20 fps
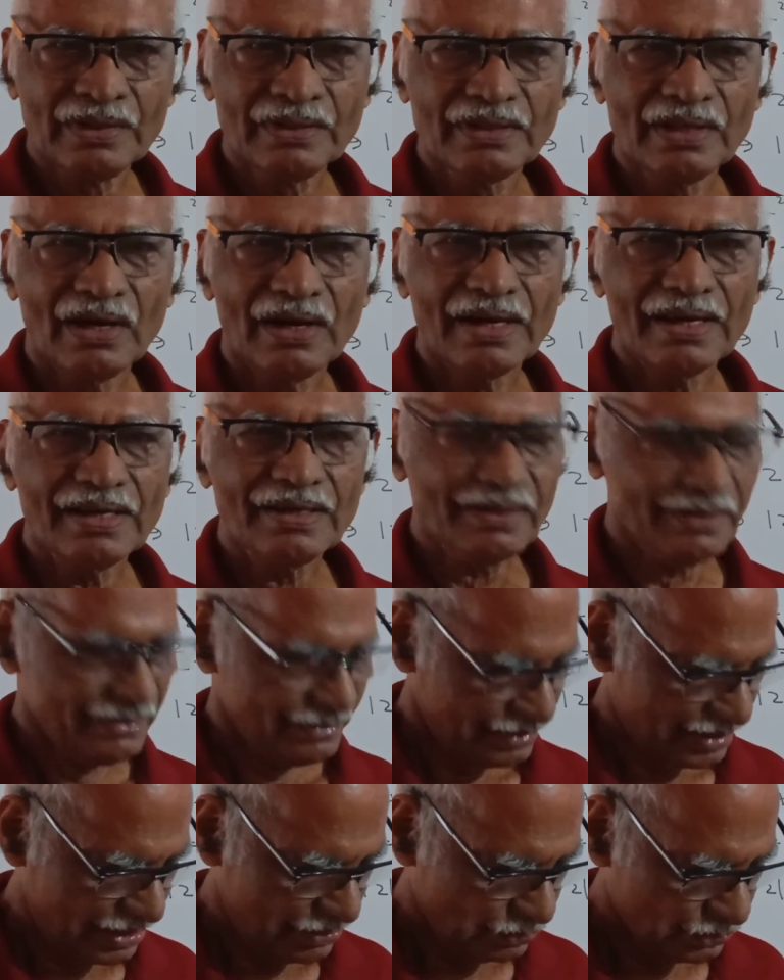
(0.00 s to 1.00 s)
I
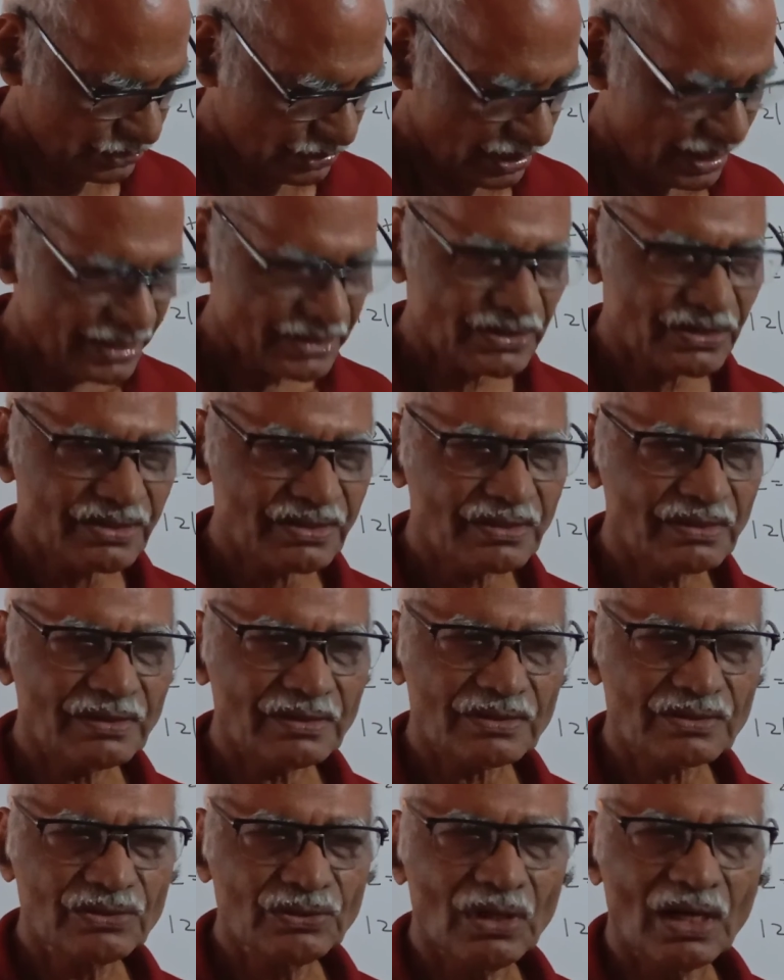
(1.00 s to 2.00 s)
would like
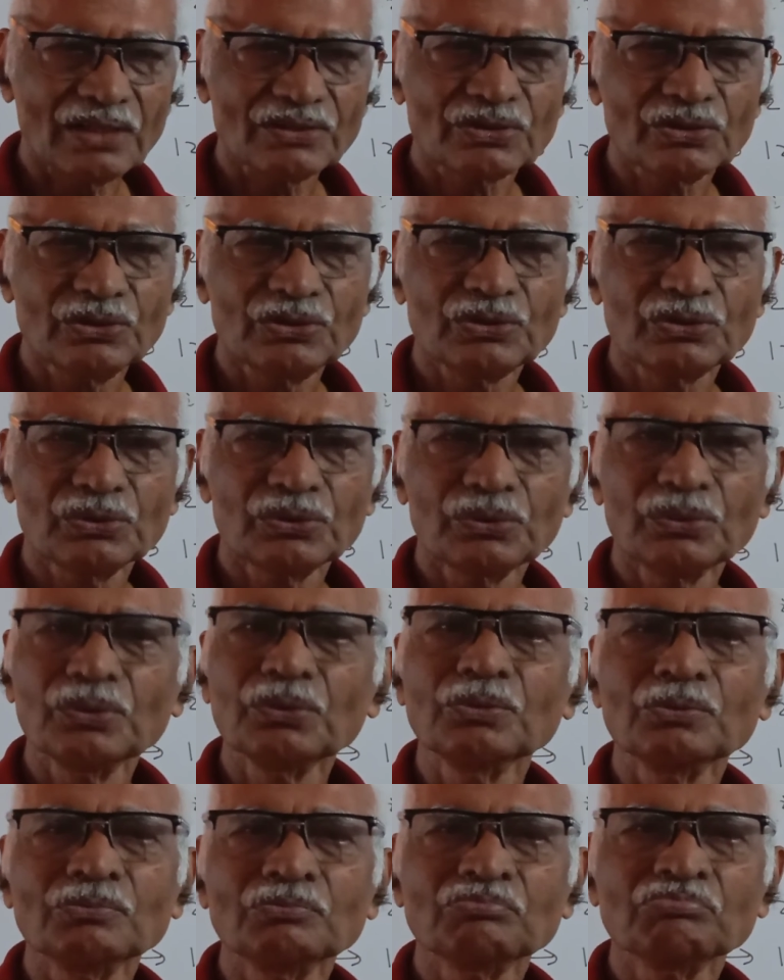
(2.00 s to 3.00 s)
to ask you
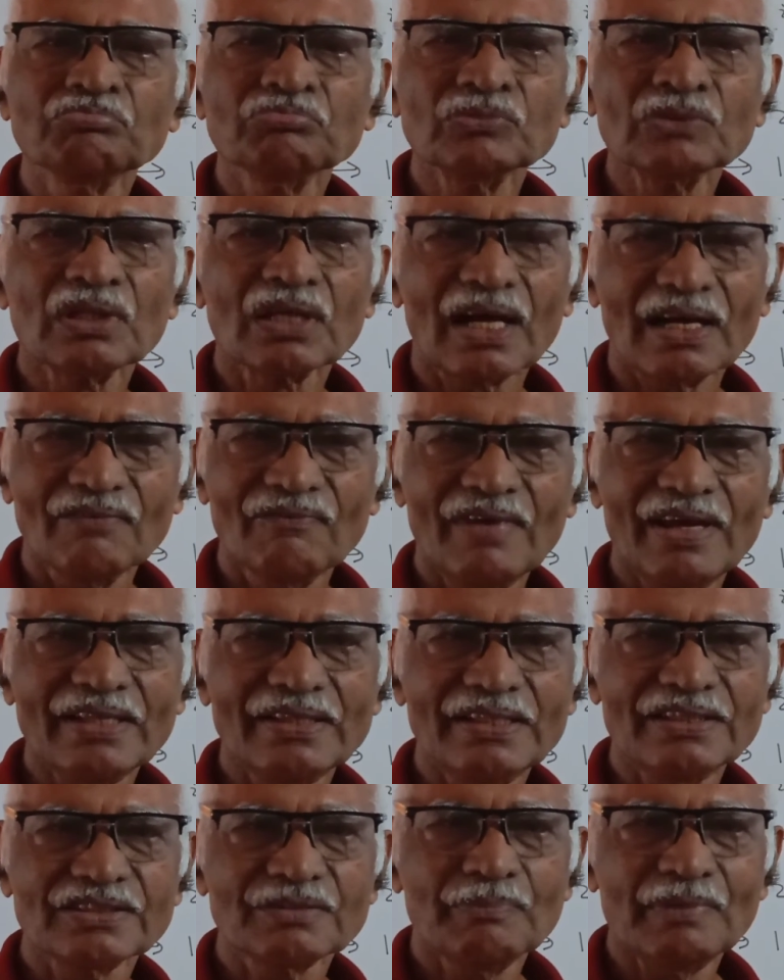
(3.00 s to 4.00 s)
to convey
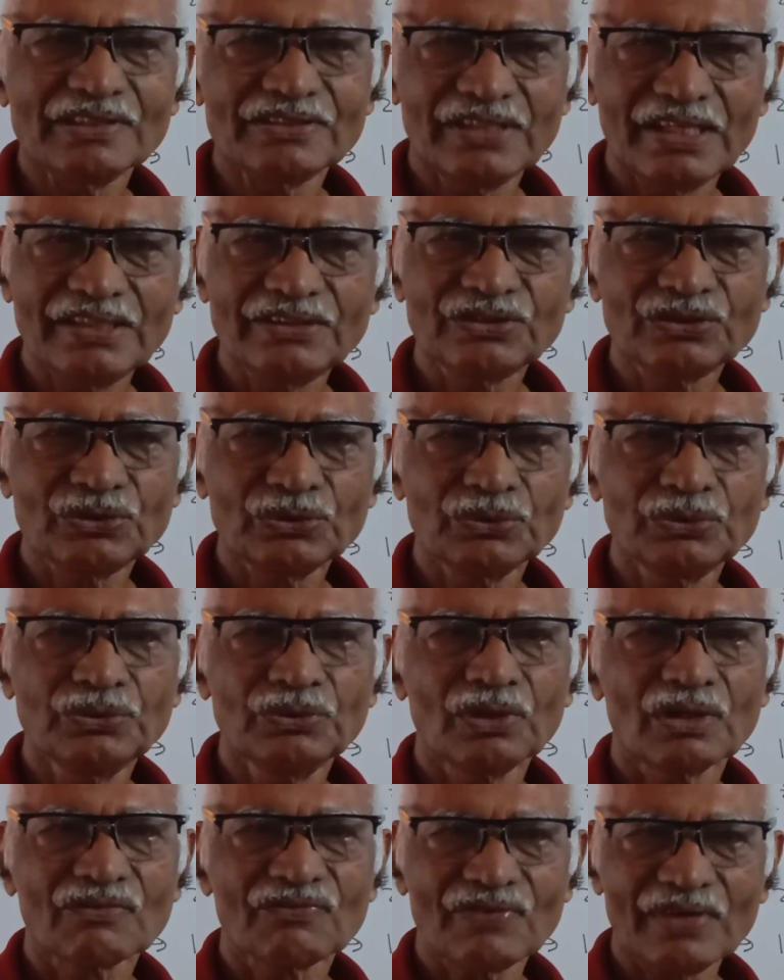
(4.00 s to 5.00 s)
this message to
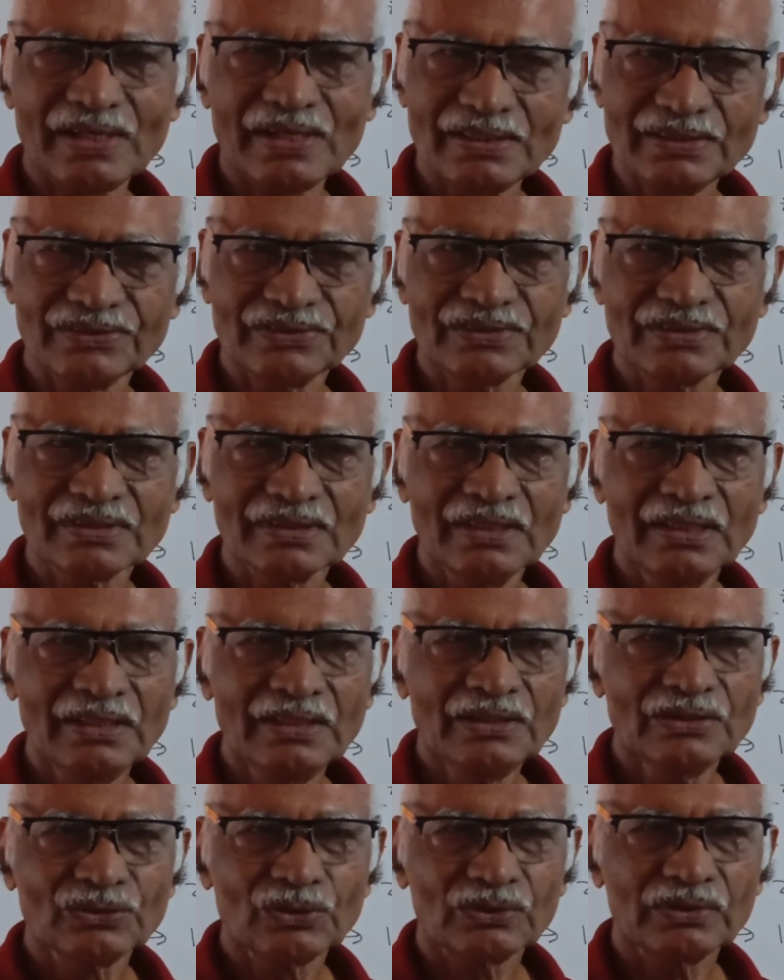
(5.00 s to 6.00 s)
your friends
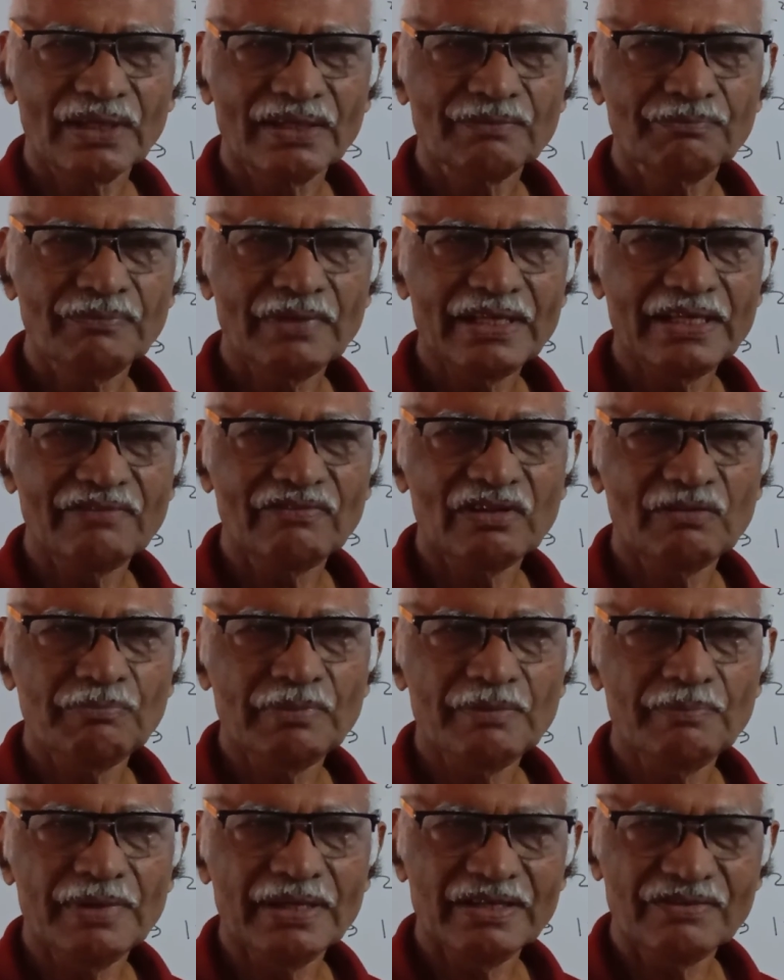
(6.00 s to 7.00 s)
so that many will
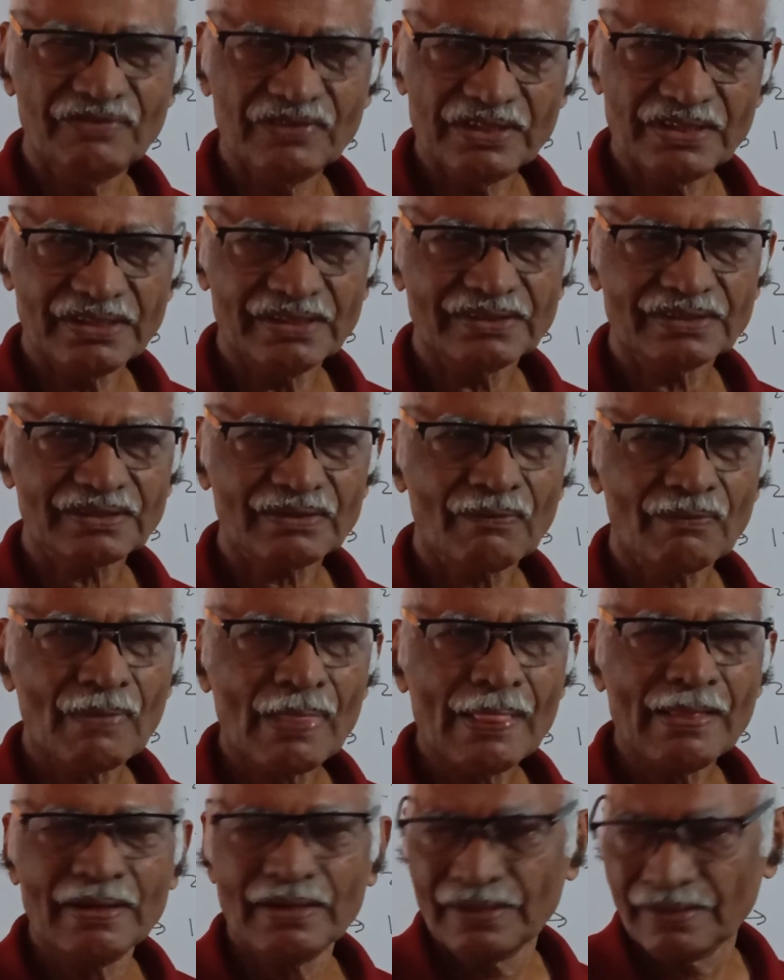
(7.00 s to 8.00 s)
be benefited.
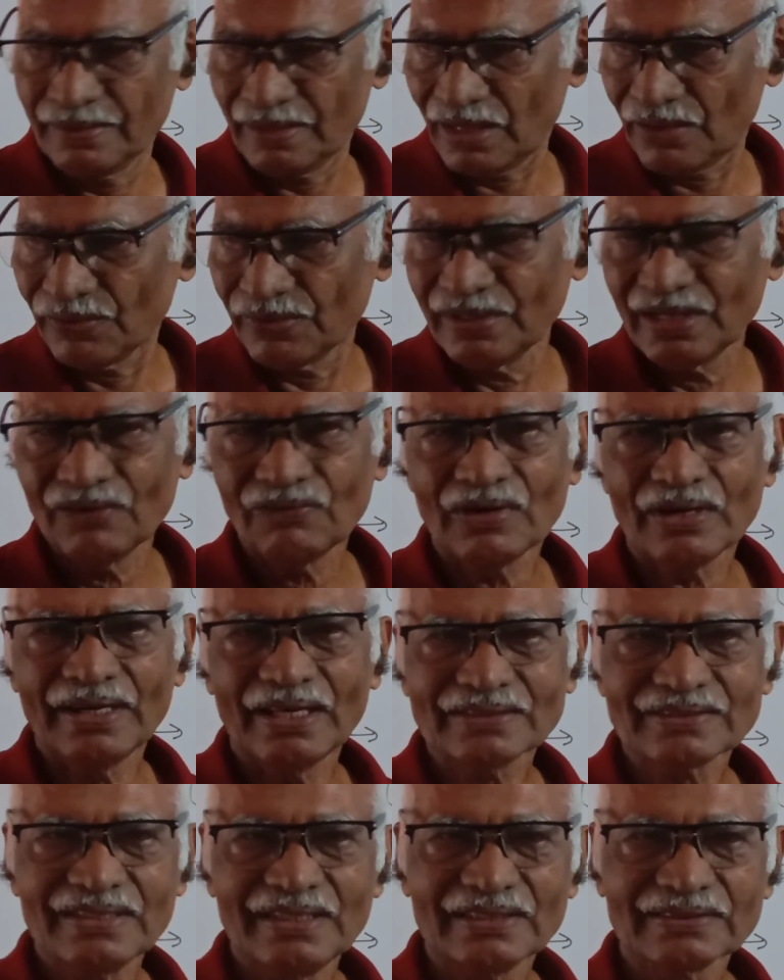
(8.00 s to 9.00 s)
Now in our
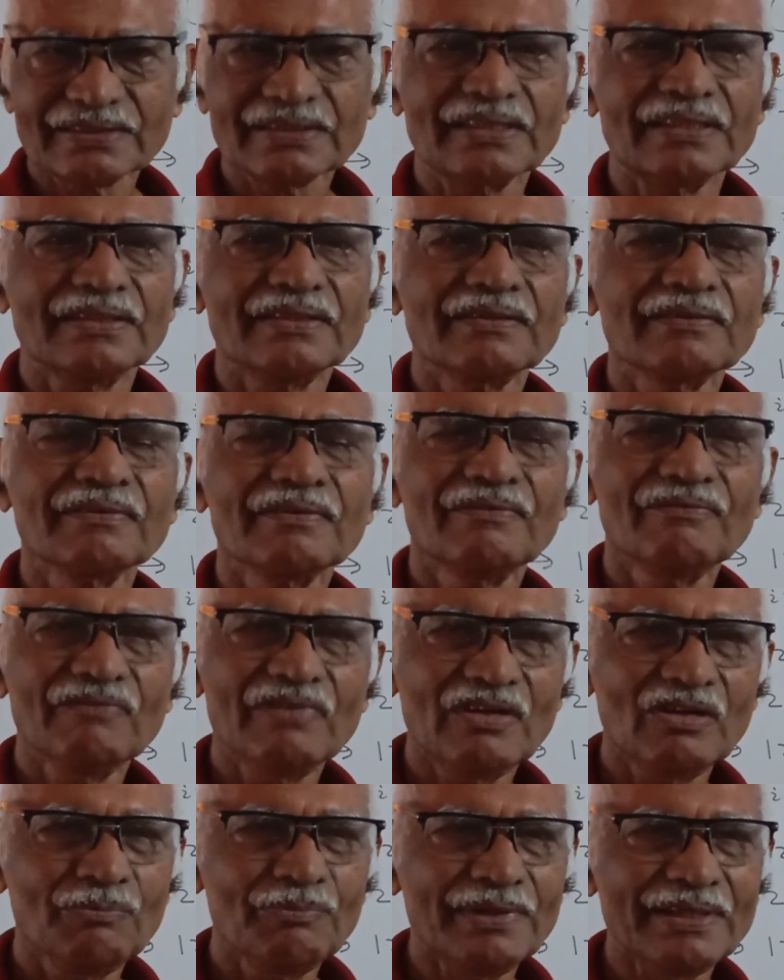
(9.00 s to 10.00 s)
next lesson,
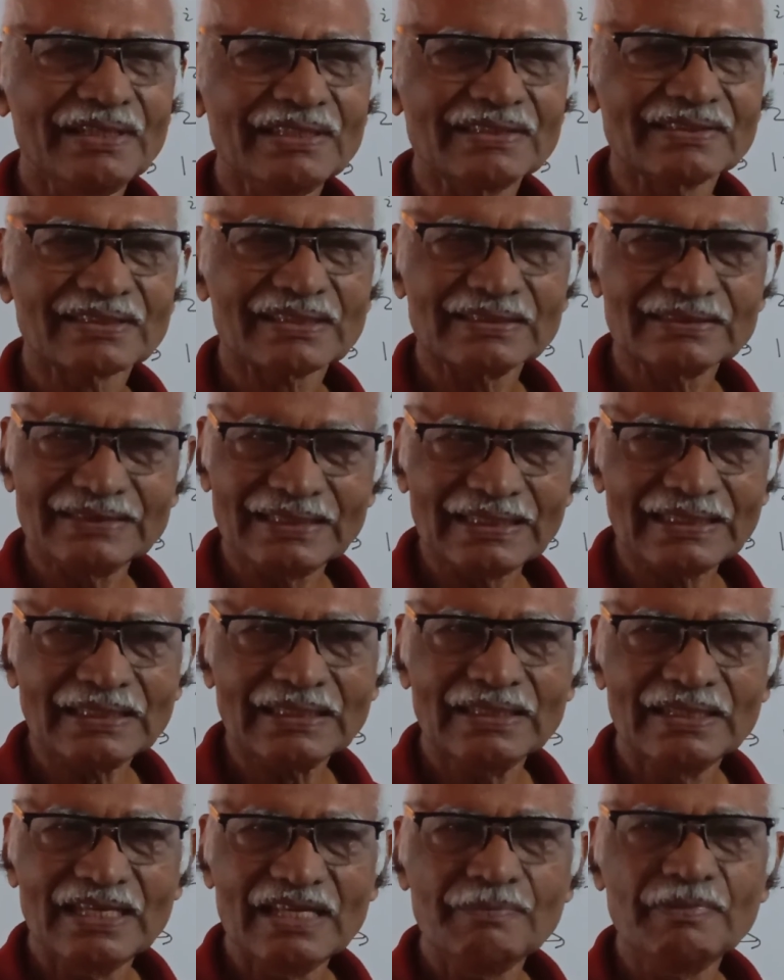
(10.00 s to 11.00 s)
we will be
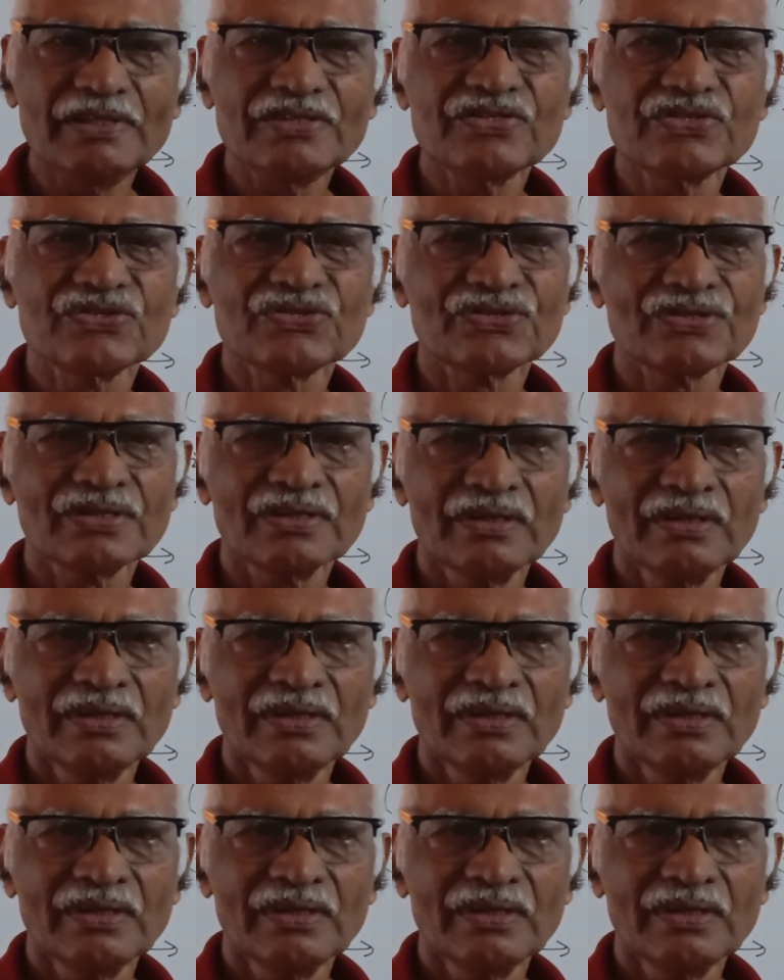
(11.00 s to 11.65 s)
discussing limits